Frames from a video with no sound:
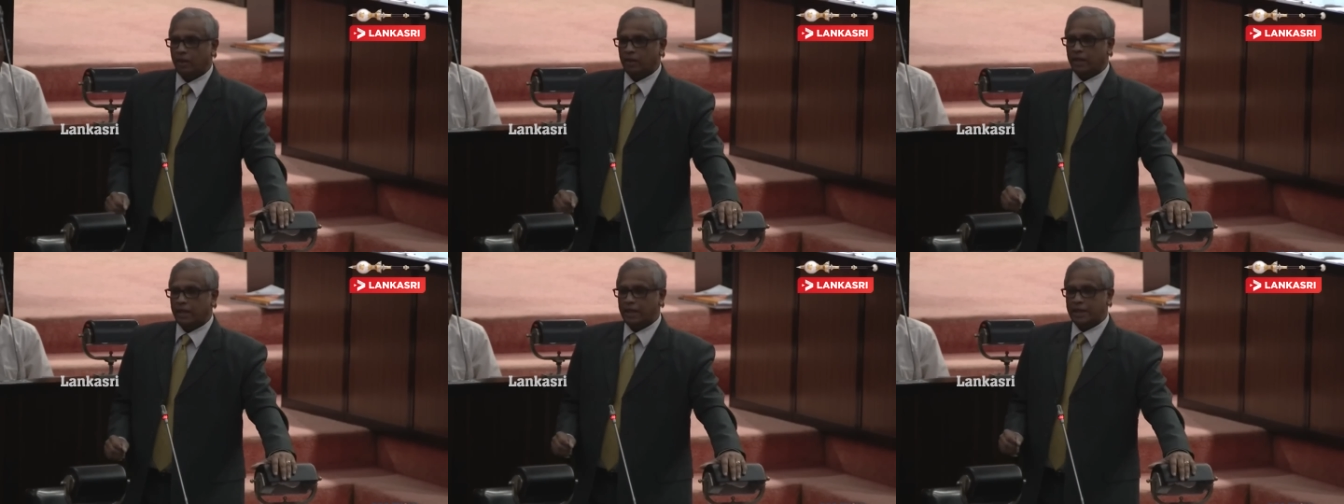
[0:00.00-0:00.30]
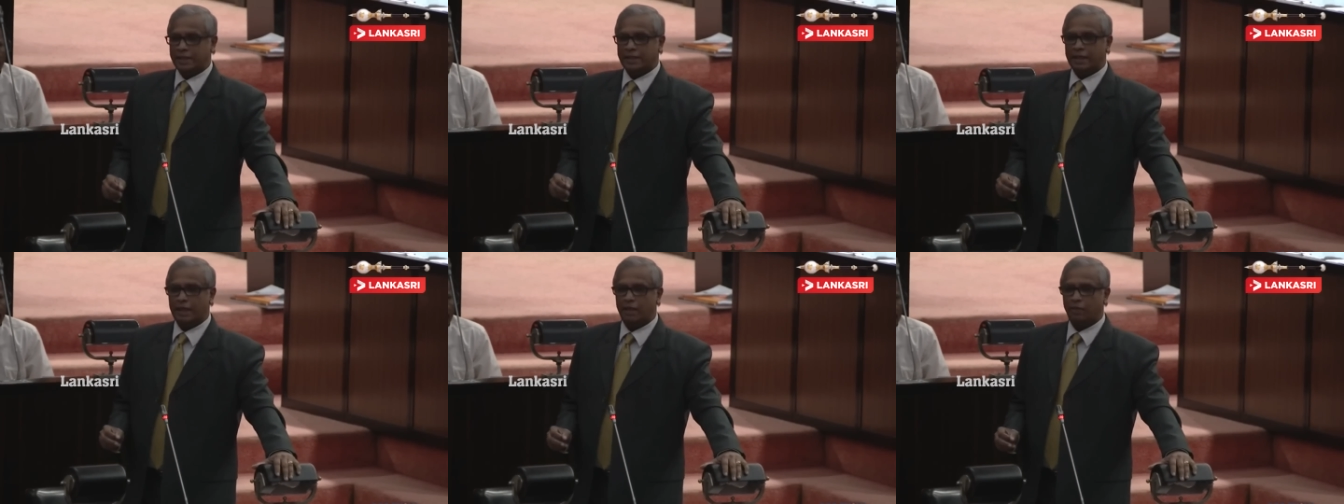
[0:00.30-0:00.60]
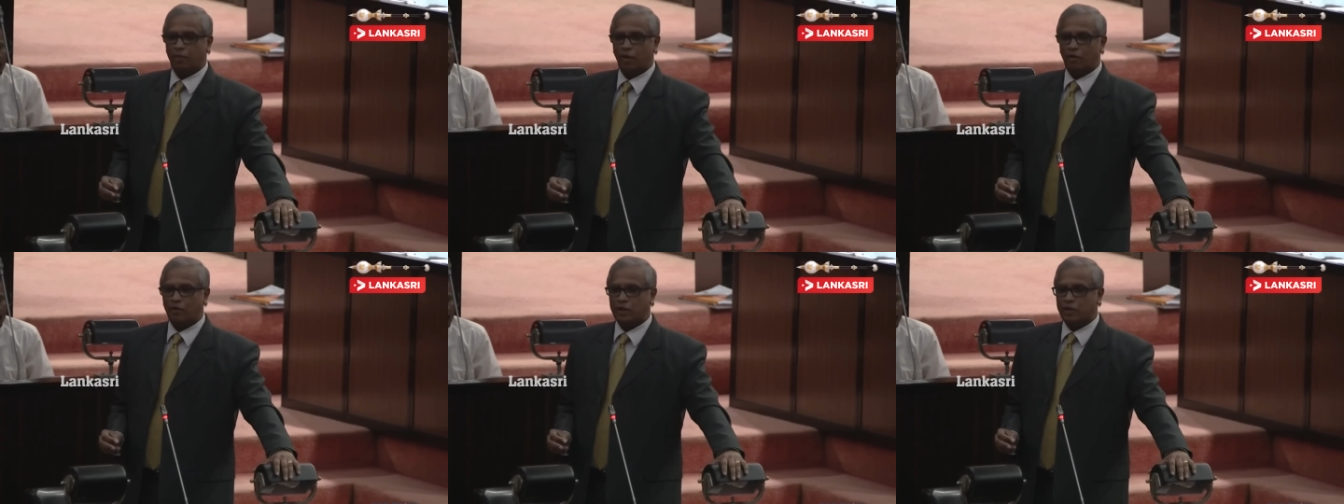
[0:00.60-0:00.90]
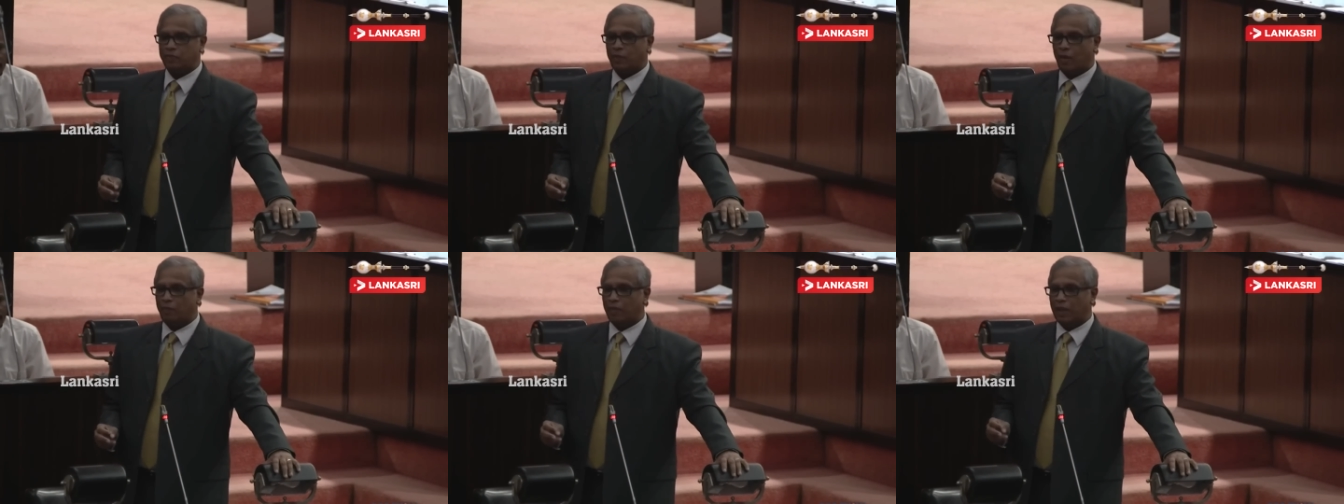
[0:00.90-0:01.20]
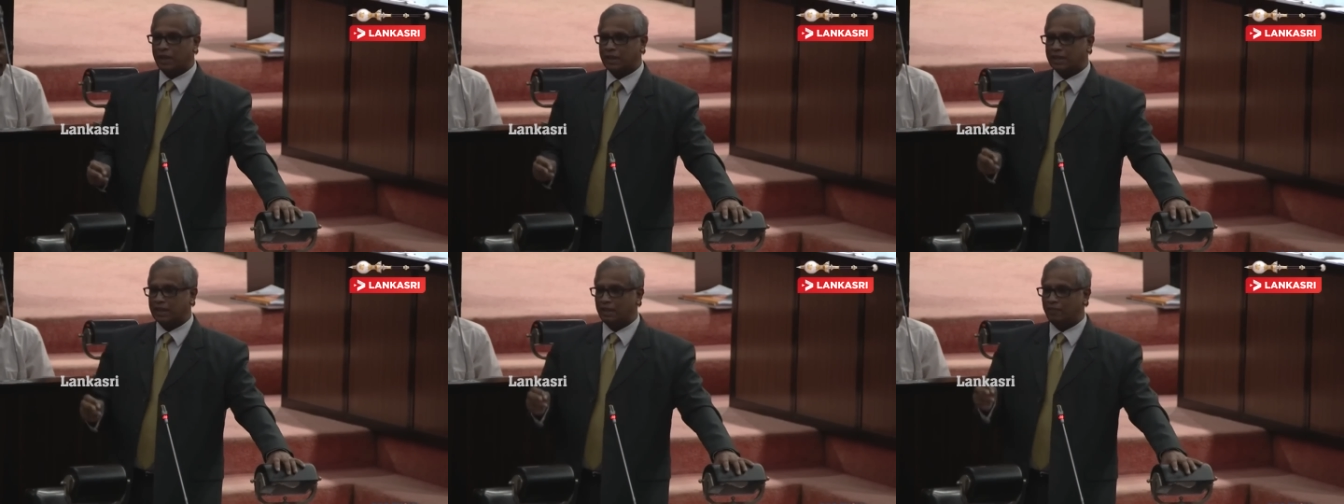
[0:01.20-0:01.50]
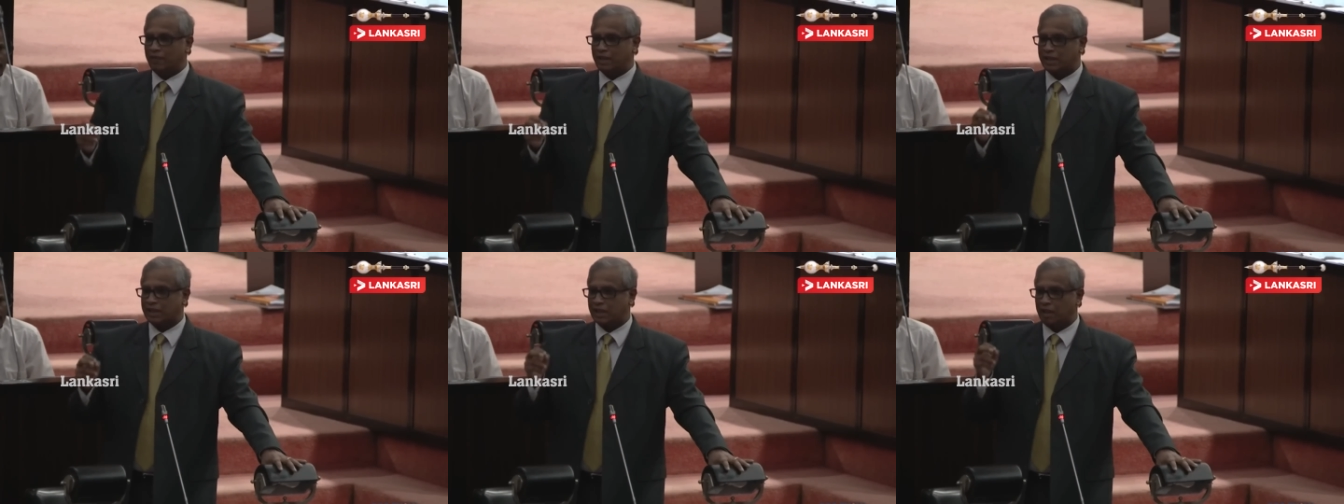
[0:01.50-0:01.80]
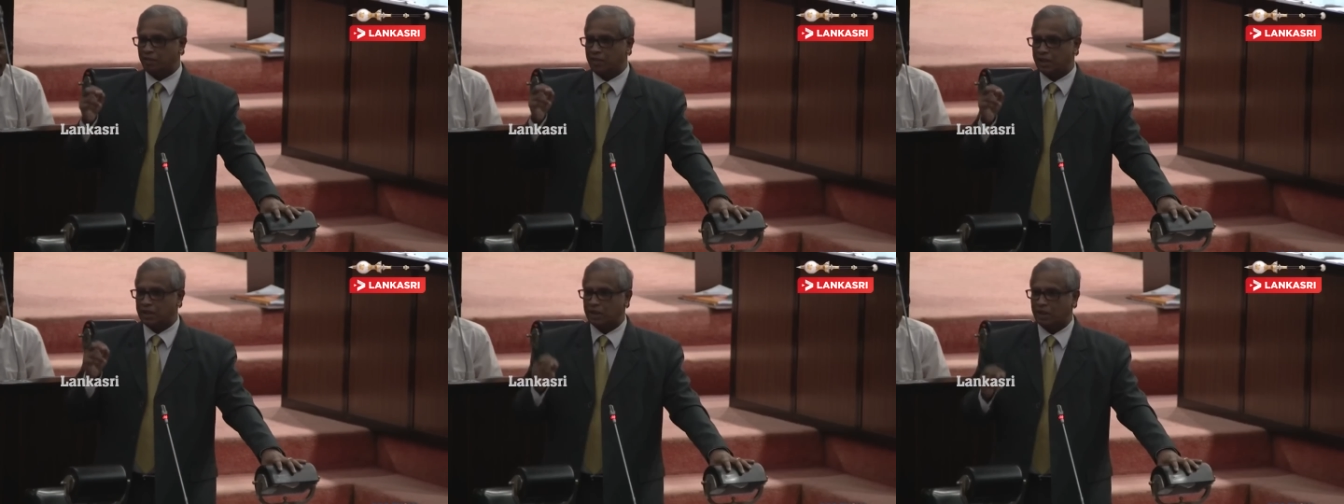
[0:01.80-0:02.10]
The Eastern Province Public Service
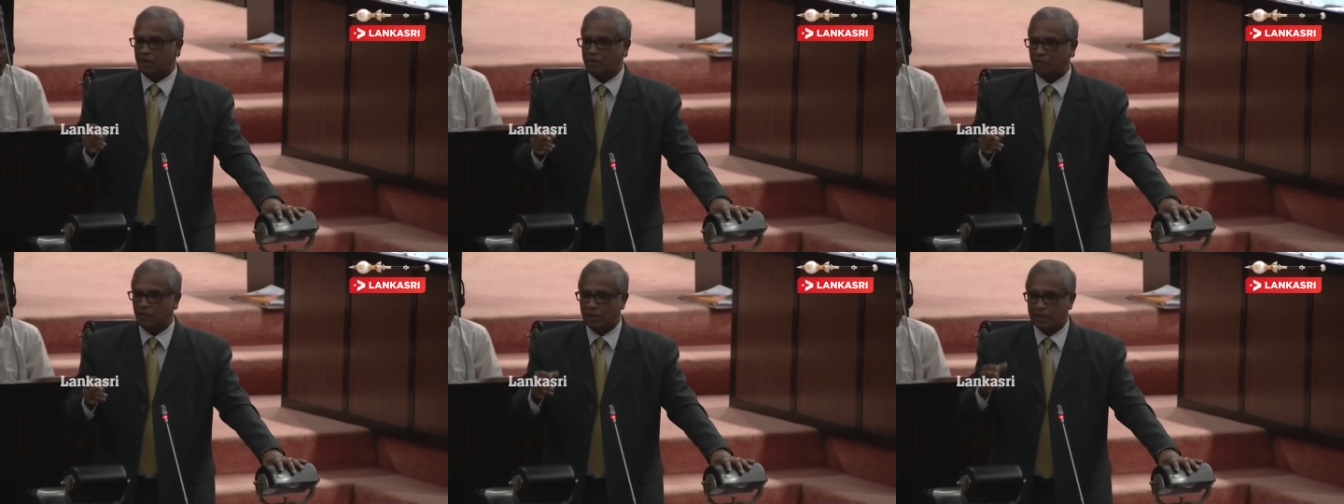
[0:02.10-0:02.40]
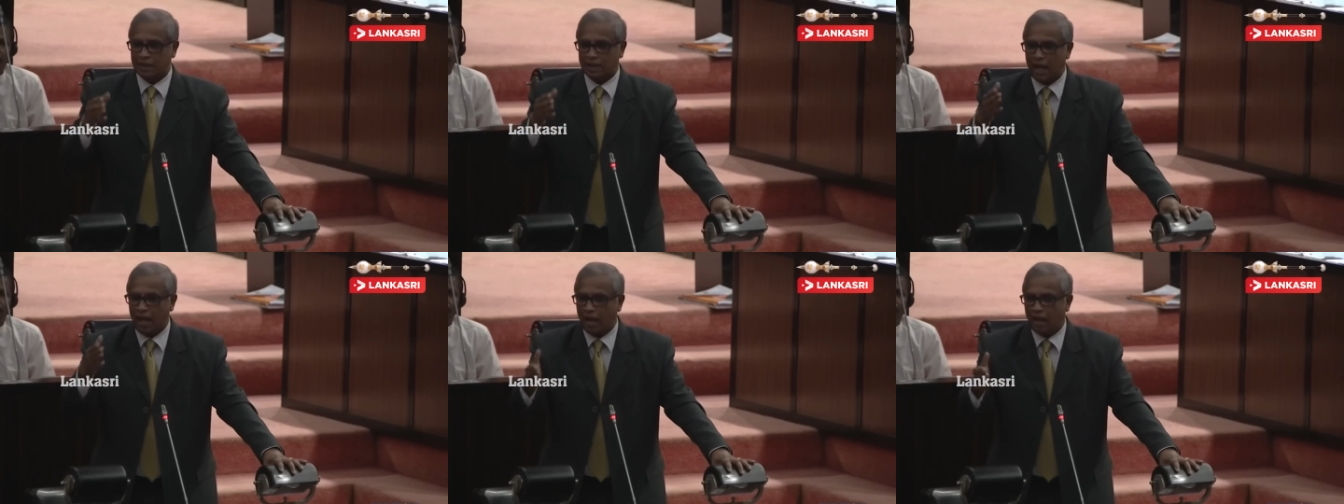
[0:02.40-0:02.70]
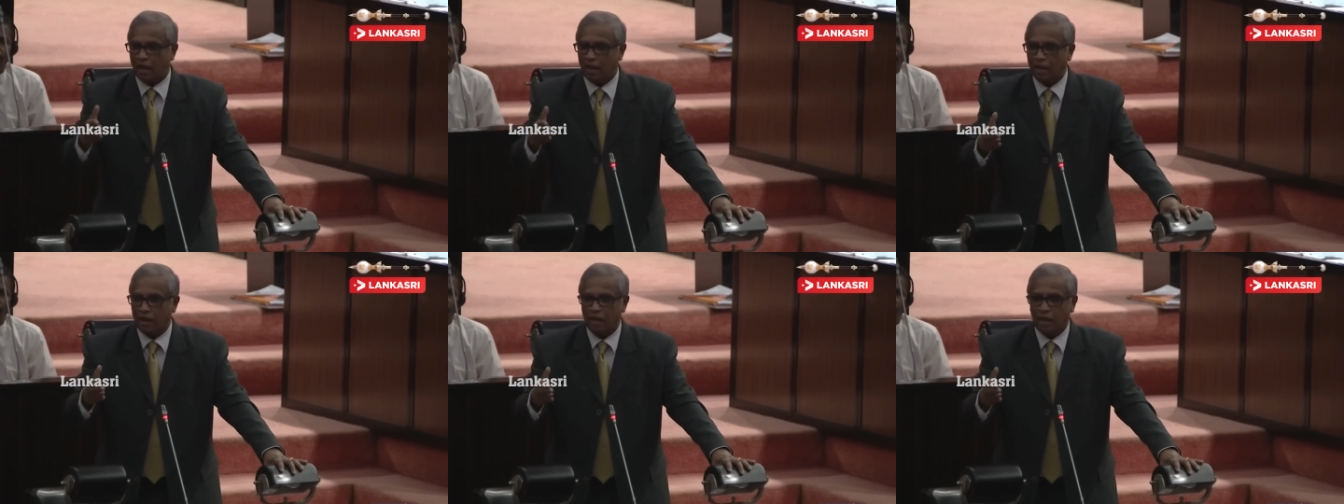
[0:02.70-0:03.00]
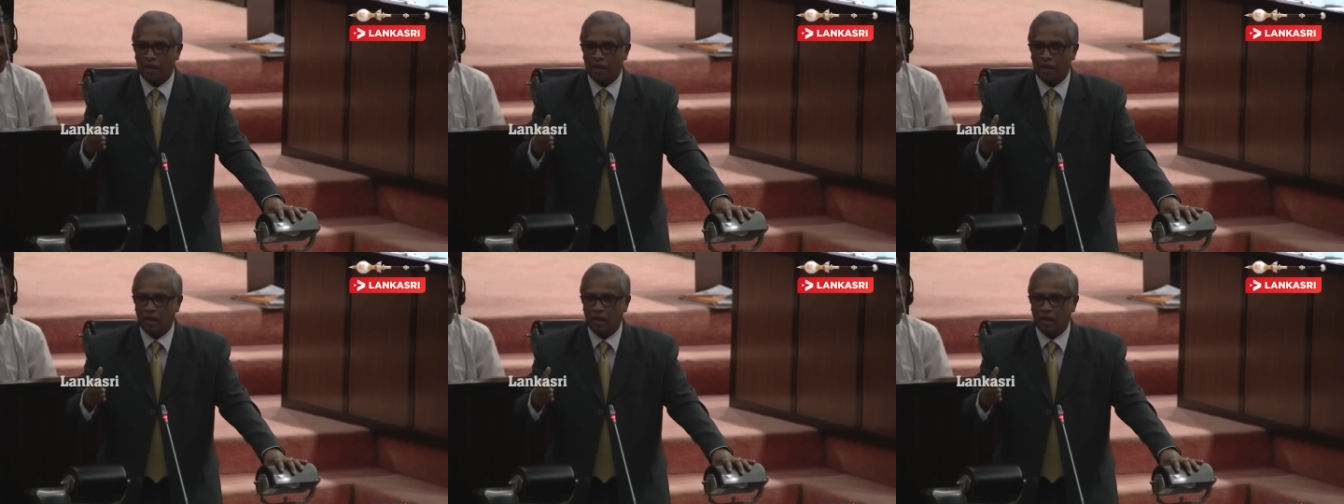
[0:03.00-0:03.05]
Commission was there.